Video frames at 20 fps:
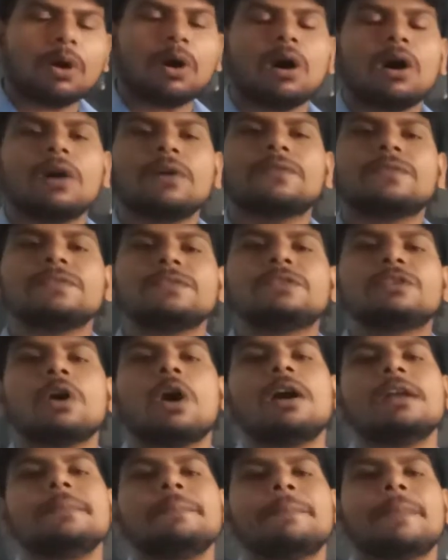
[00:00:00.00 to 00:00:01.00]
of
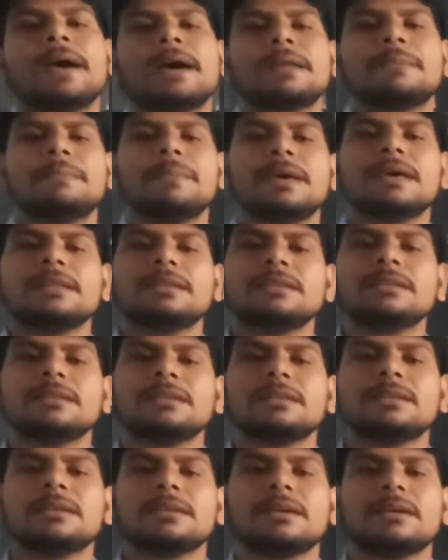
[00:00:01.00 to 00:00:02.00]
John Bellman
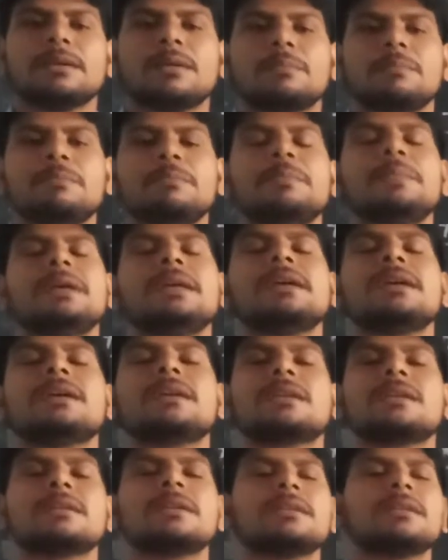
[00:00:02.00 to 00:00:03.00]

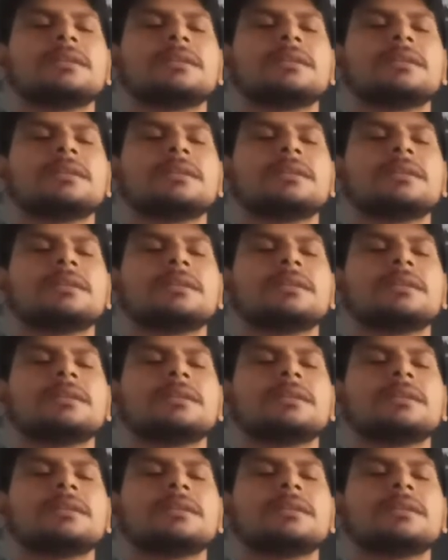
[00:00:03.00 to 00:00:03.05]
made